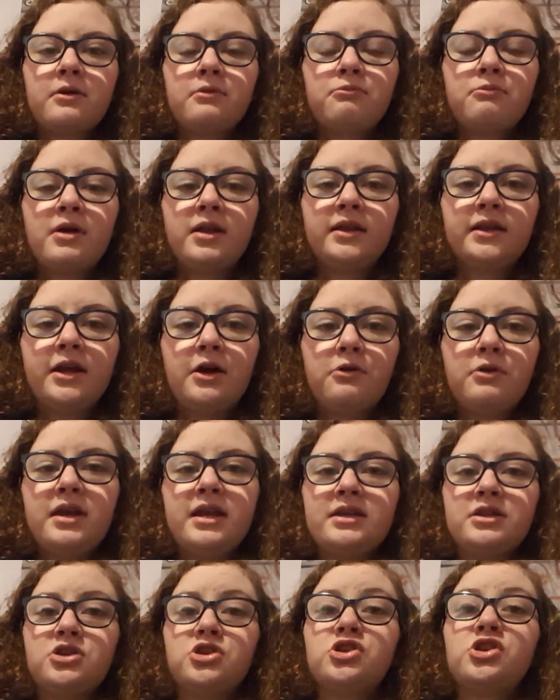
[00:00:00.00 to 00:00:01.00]
well-known
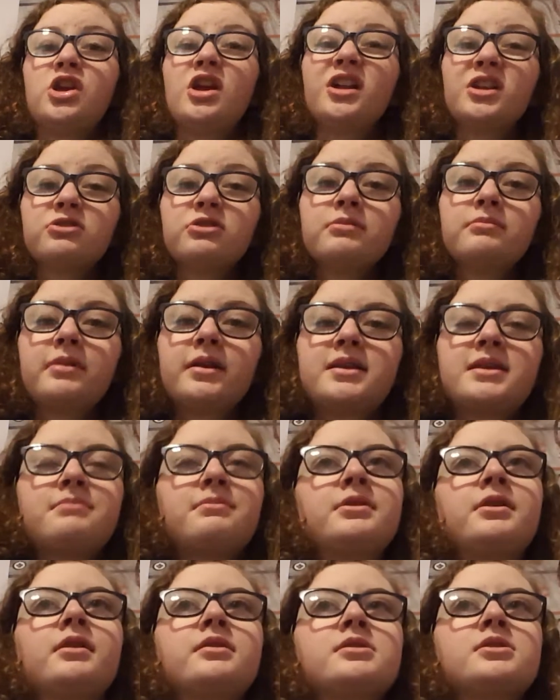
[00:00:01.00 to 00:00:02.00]
in children, but
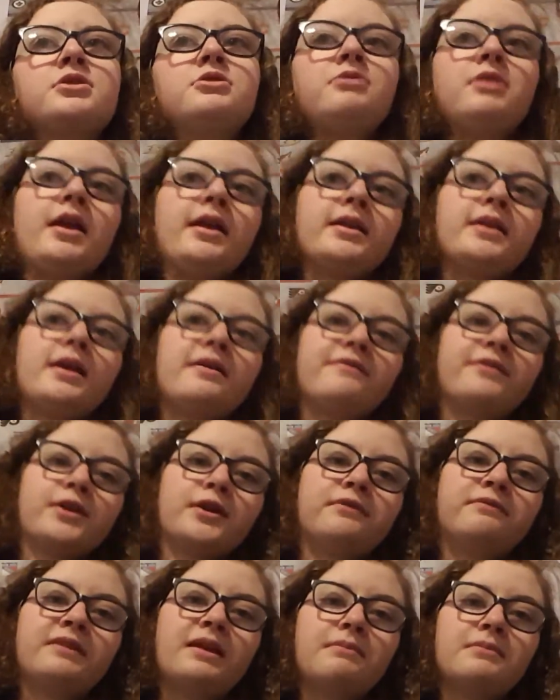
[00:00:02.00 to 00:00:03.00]
some adults do get it. A
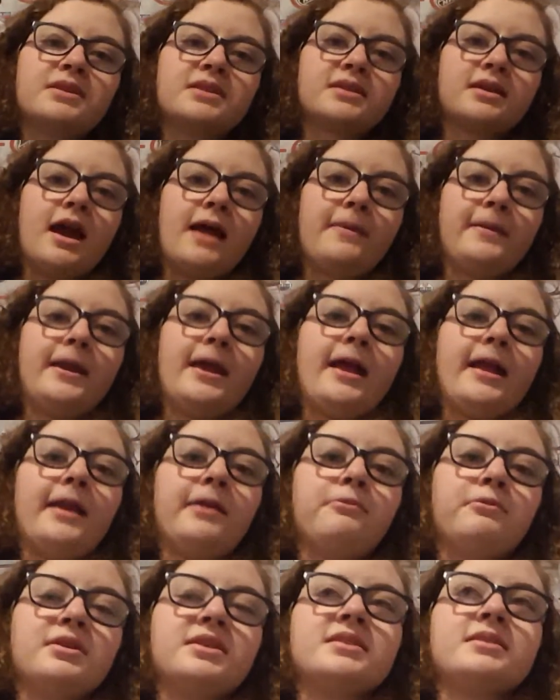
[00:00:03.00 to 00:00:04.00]
very famous guy that had
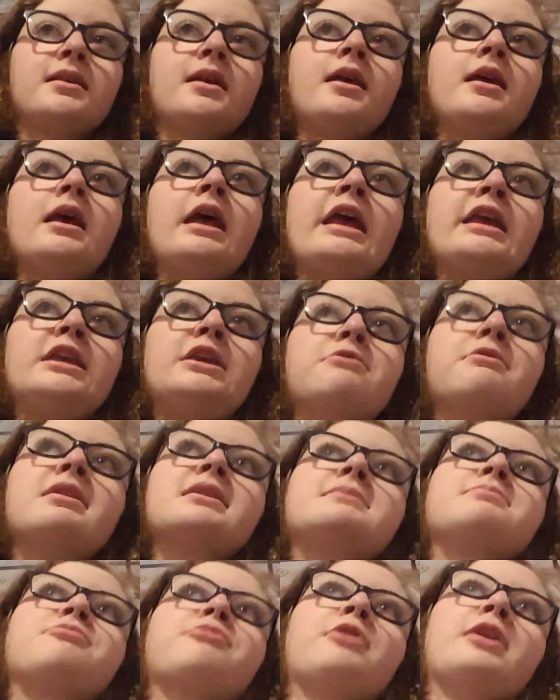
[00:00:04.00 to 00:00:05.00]
it was
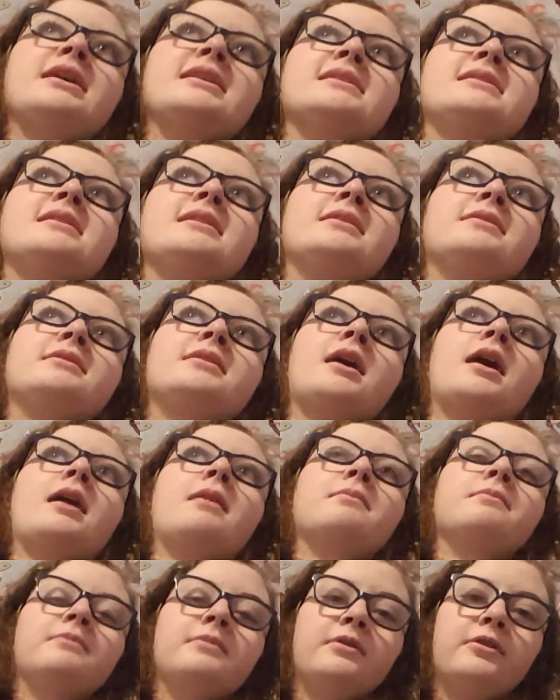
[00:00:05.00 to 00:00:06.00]
U.S. President
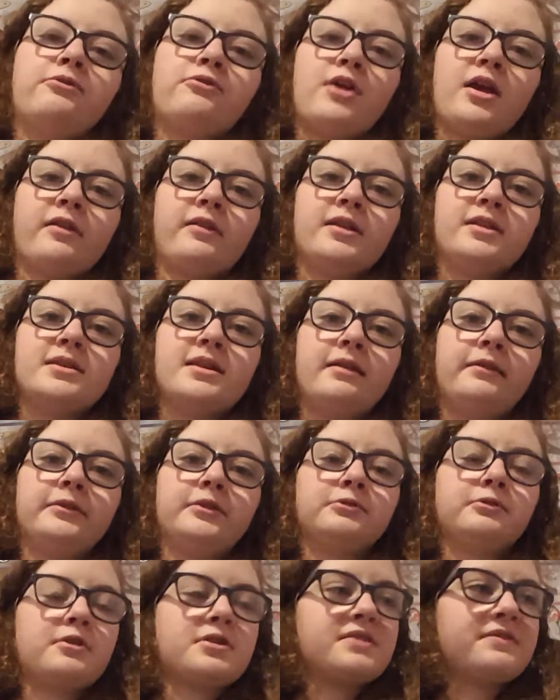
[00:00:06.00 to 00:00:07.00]
Franklin
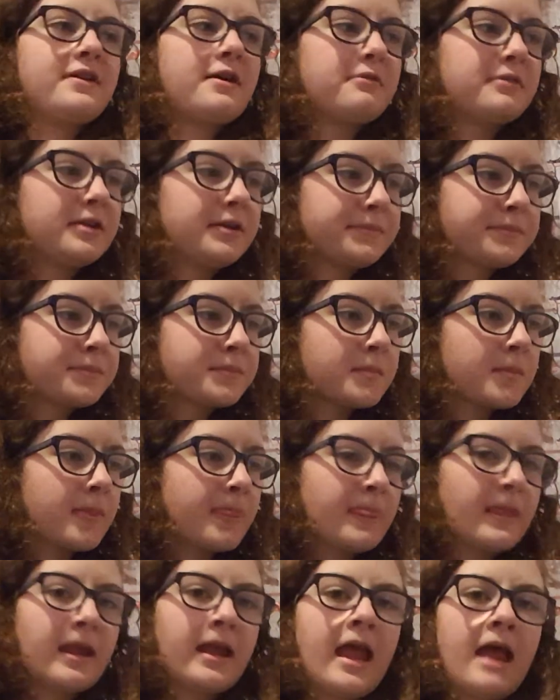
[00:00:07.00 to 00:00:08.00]
Delano Roosevelt.
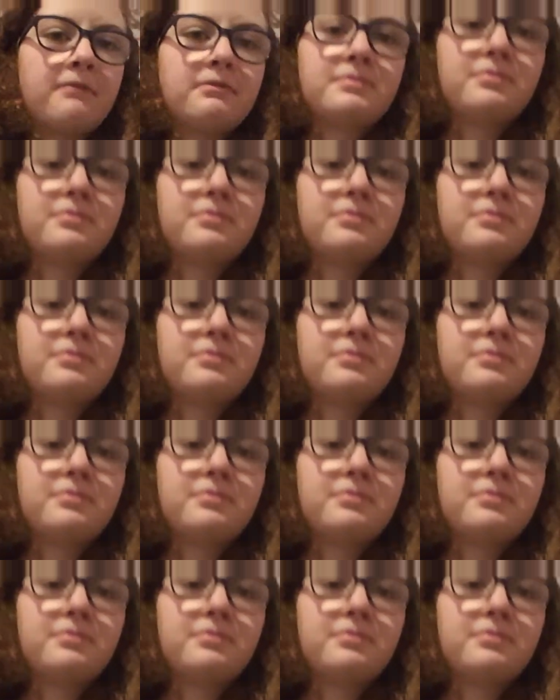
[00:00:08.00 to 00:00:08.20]
And